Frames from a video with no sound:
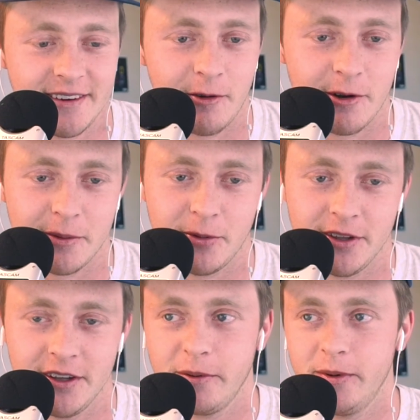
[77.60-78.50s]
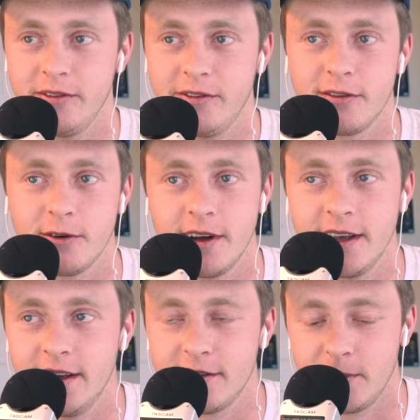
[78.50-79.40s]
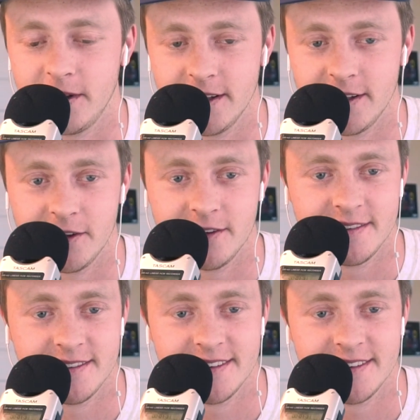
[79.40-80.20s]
woke up with a little bit of a sore head. That's about it, though.